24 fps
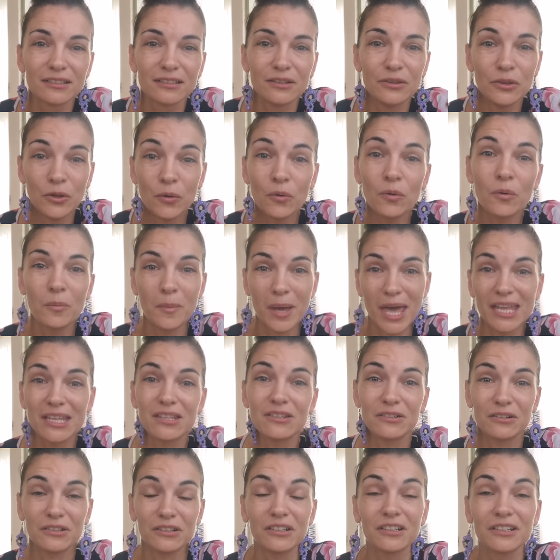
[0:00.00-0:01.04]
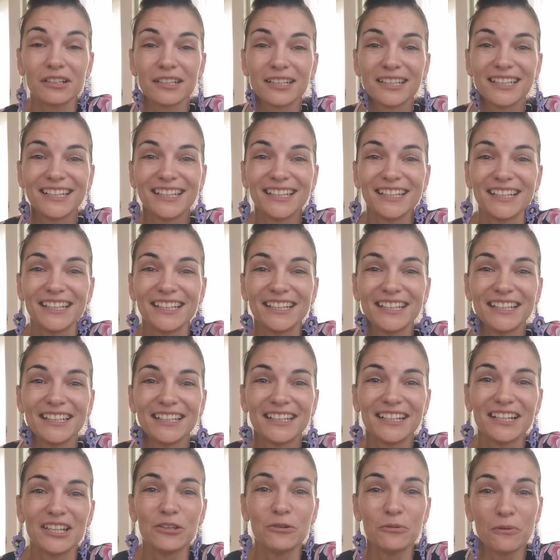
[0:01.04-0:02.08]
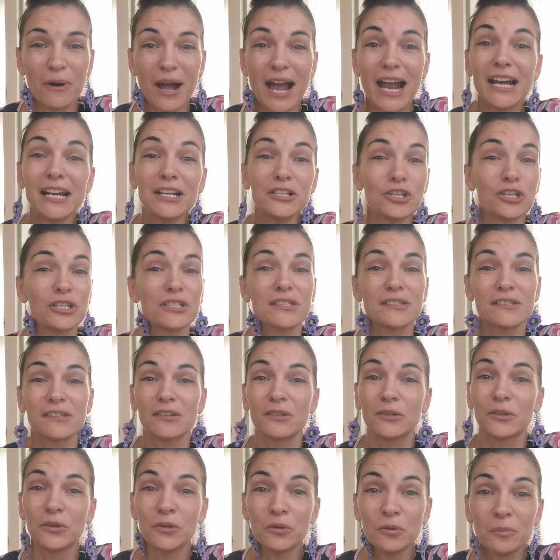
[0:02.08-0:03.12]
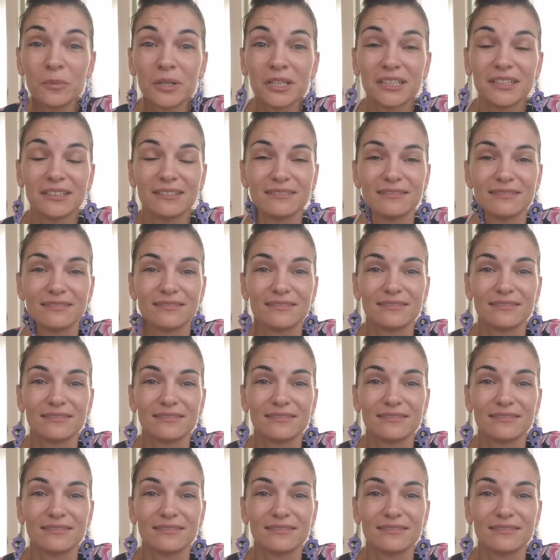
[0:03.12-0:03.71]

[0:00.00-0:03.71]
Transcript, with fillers: no matter, you are just a human.